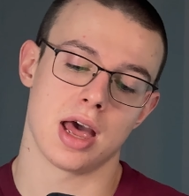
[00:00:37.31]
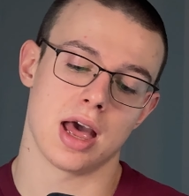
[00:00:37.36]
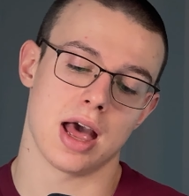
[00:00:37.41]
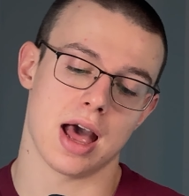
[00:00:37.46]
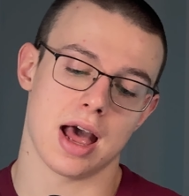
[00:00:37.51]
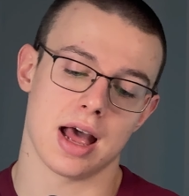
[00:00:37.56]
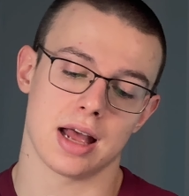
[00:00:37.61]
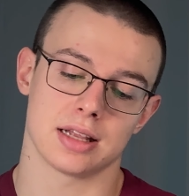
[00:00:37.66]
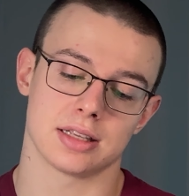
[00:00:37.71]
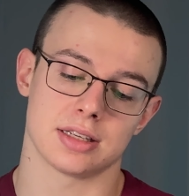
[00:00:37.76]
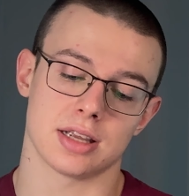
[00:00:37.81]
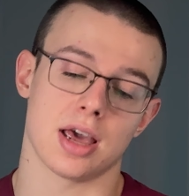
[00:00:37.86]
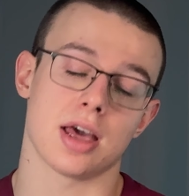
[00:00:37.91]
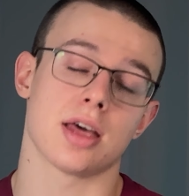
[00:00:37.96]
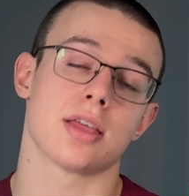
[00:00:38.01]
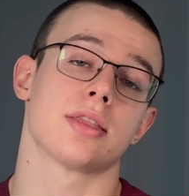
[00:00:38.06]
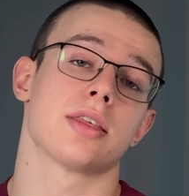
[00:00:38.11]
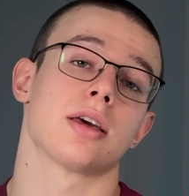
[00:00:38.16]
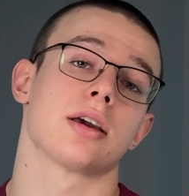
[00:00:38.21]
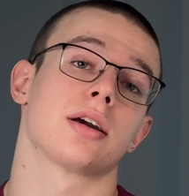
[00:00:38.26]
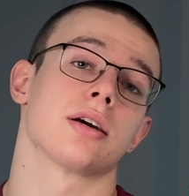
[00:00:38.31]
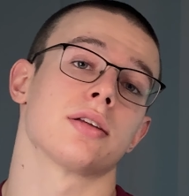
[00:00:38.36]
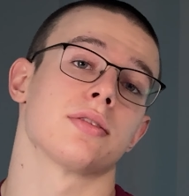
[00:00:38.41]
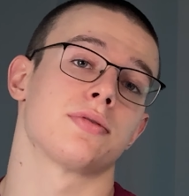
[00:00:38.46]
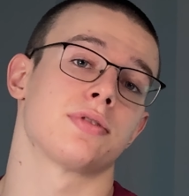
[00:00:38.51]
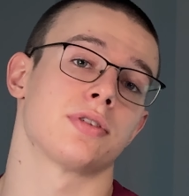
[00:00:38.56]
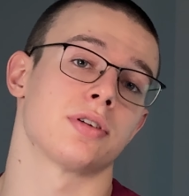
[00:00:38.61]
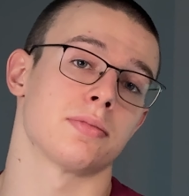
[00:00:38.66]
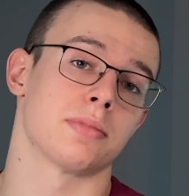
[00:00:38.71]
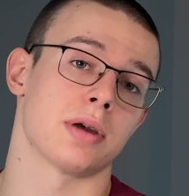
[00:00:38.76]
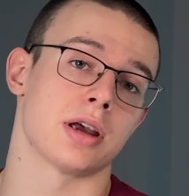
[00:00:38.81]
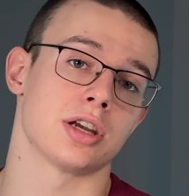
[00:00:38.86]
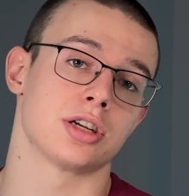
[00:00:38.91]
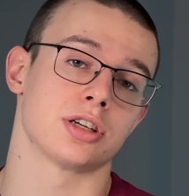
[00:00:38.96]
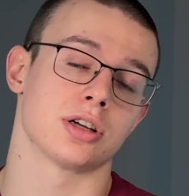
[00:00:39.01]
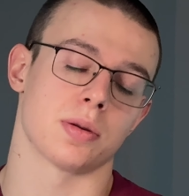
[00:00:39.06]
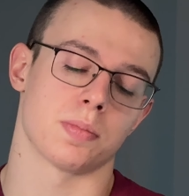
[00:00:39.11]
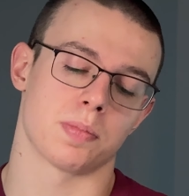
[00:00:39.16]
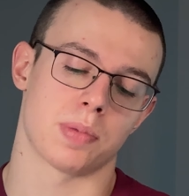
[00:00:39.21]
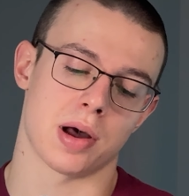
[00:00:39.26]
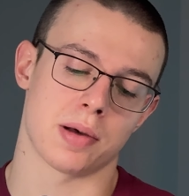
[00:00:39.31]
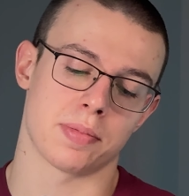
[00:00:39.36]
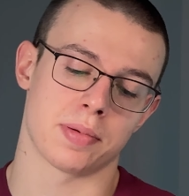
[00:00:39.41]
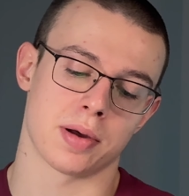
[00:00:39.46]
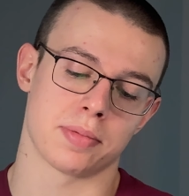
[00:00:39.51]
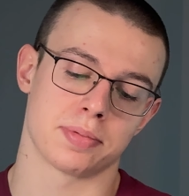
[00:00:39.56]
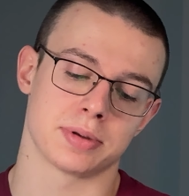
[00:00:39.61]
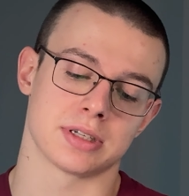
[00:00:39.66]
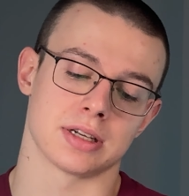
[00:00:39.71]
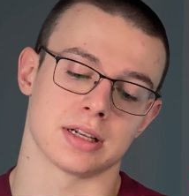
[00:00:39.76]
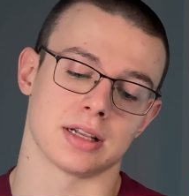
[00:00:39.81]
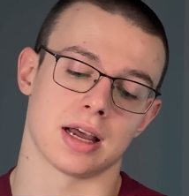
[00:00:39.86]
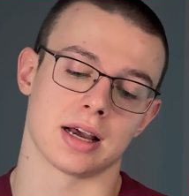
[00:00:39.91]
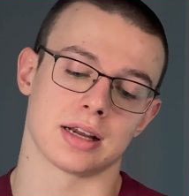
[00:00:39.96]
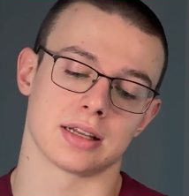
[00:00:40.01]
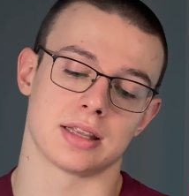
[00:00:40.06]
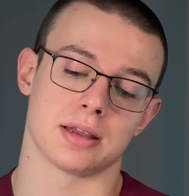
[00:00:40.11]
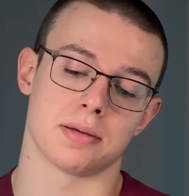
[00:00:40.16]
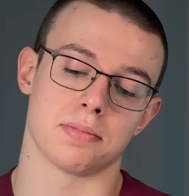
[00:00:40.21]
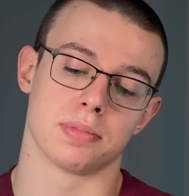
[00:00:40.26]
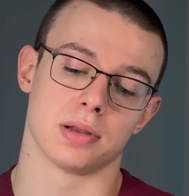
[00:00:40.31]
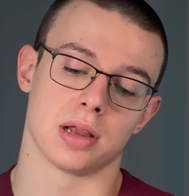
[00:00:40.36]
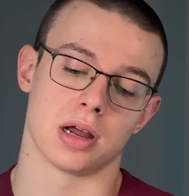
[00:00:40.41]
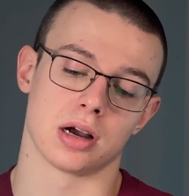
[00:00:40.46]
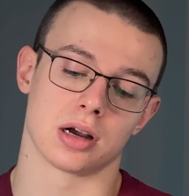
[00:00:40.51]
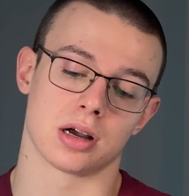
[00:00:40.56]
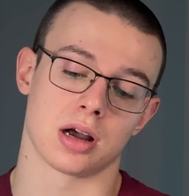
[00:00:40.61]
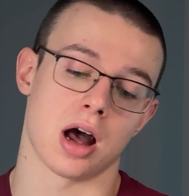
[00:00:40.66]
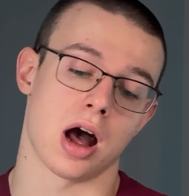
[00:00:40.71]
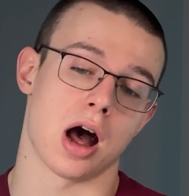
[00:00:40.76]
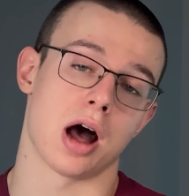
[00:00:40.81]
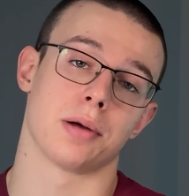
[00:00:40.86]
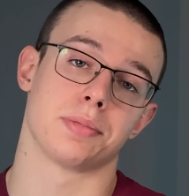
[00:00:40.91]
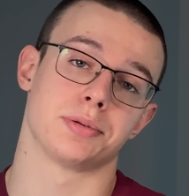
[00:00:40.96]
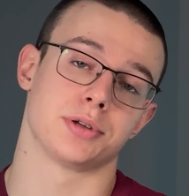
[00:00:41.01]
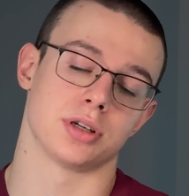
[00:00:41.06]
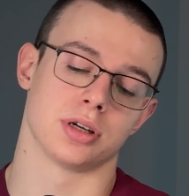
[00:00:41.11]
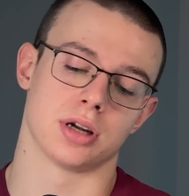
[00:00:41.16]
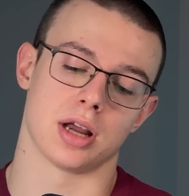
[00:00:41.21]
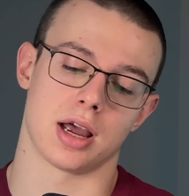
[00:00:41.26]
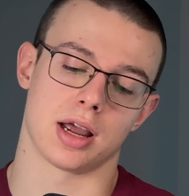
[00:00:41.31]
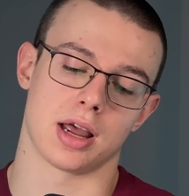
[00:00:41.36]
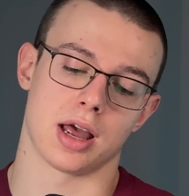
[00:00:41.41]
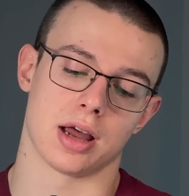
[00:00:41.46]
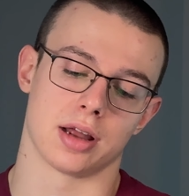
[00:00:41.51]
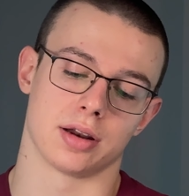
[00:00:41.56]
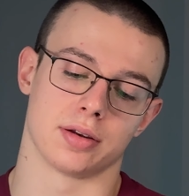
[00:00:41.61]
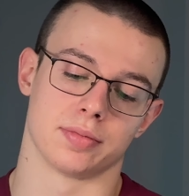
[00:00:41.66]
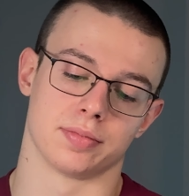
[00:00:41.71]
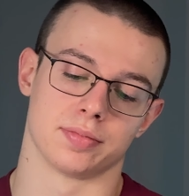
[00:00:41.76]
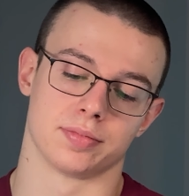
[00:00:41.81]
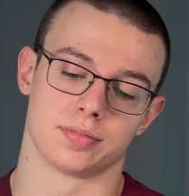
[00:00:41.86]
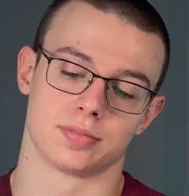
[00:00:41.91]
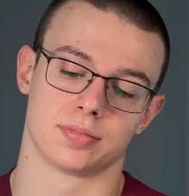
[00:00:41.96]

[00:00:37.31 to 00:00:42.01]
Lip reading: And in the confirmation pop-up, select the block option again.